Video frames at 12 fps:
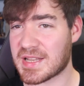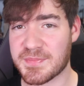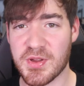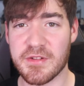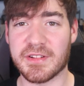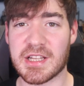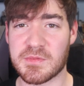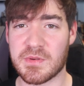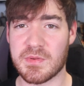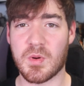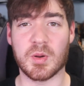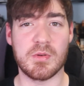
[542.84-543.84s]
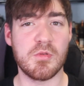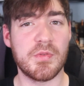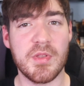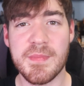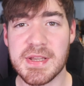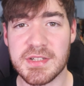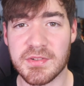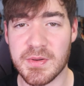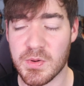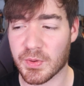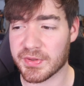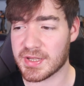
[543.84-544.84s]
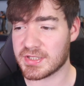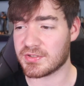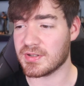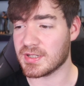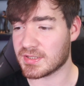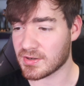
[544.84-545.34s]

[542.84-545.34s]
perfect. That's what we want. We want the mystery, we want the intrigue.